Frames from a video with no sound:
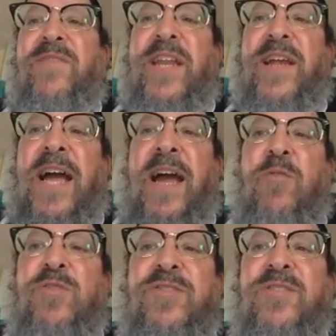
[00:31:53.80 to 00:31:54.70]
have had a
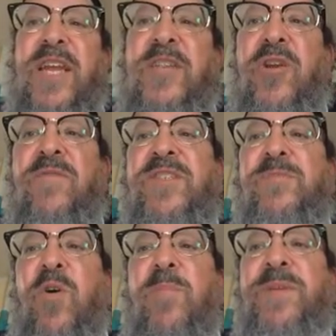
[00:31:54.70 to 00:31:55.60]
house and you have a
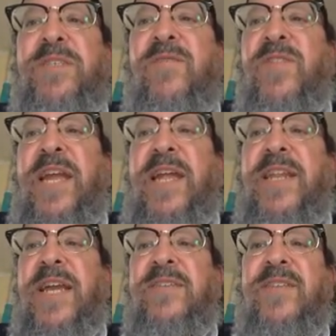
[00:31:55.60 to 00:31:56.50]
small piece of land
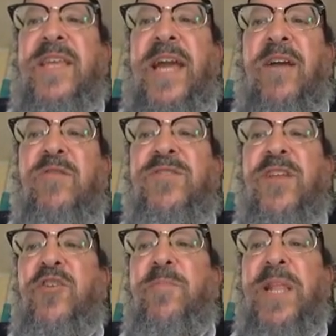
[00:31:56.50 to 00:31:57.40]
next to the house
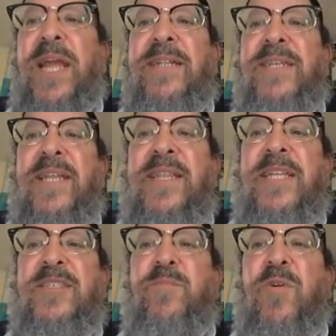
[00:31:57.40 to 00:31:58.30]
and you're planting at
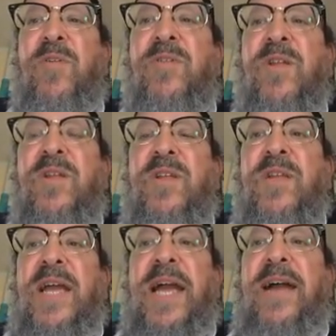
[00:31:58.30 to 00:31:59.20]
that small
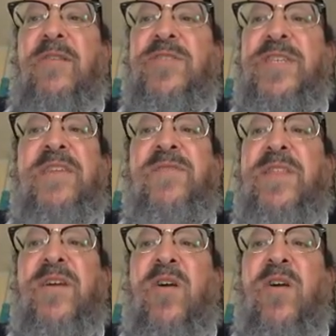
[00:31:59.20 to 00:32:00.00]
house even